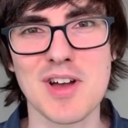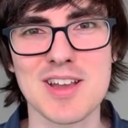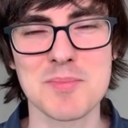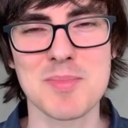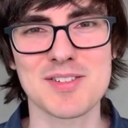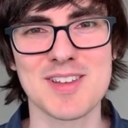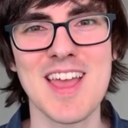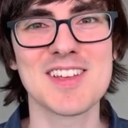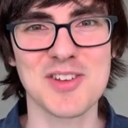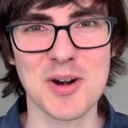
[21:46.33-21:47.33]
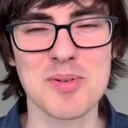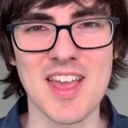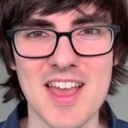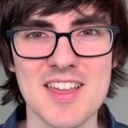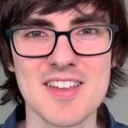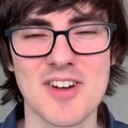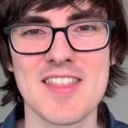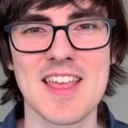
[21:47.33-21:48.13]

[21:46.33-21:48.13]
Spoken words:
talking about today, is RPA, right?